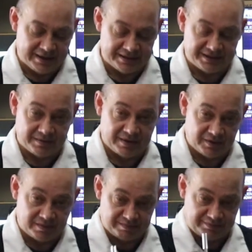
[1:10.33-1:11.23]
Some of them
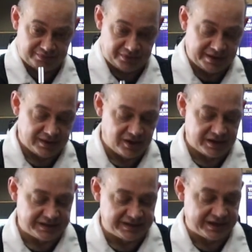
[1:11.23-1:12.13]
are pretty long
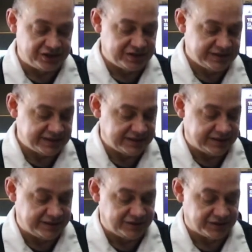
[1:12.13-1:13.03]
extensions,
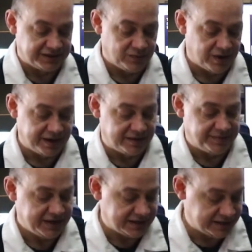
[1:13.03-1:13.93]
and you'll see why in a
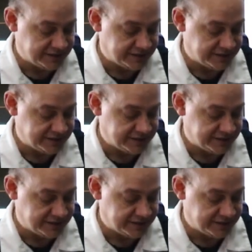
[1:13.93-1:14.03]
minute.